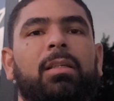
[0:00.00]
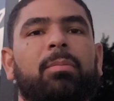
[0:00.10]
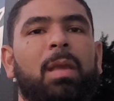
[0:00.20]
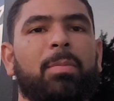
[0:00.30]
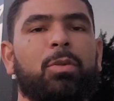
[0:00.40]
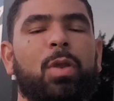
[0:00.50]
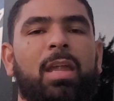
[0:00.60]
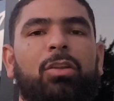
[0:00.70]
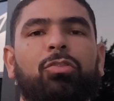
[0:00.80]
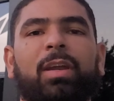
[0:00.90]
Maybe you had
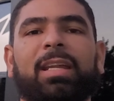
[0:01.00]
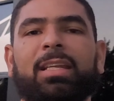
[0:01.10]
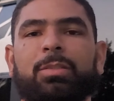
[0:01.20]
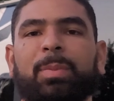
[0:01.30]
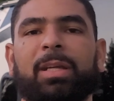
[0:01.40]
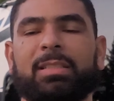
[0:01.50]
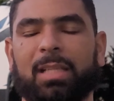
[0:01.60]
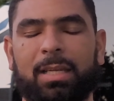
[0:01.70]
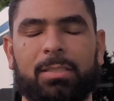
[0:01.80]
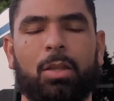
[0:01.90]
a great experience.
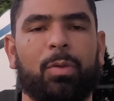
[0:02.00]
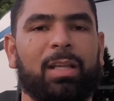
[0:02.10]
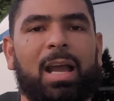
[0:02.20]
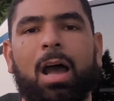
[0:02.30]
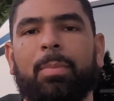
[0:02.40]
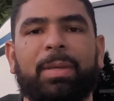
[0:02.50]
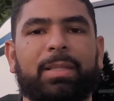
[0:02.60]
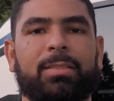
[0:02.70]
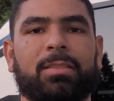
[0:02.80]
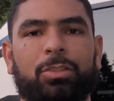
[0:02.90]
Let us know in the
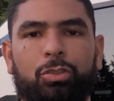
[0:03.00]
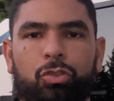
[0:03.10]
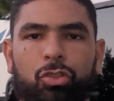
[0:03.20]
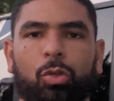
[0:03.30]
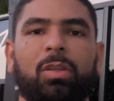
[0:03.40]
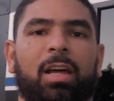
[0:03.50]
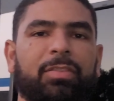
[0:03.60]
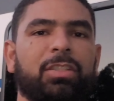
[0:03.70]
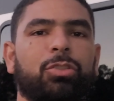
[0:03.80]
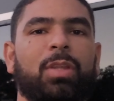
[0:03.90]
comments, and you still love
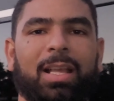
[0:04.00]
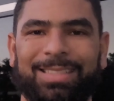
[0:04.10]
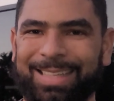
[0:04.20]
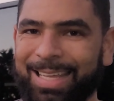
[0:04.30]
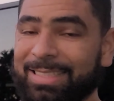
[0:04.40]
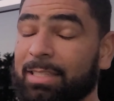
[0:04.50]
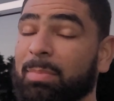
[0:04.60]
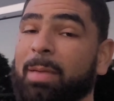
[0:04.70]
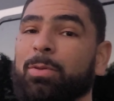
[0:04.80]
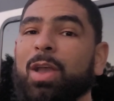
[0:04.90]
the 2019.
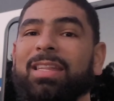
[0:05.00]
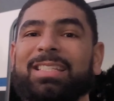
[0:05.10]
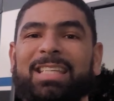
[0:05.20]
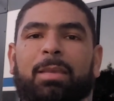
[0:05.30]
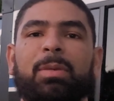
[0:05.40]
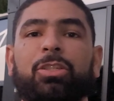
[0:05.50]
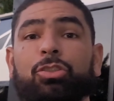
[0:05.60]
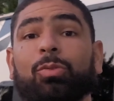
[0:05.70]
Maybe you had the same issue.